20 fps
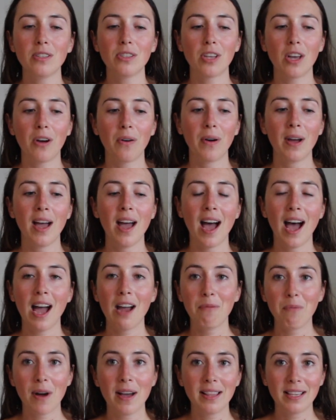So
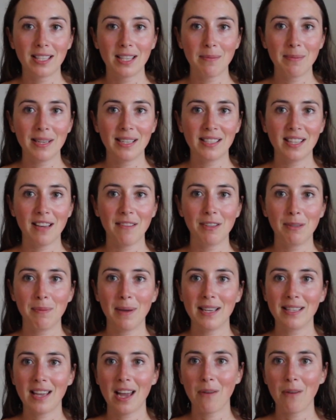I want this to be a safe space.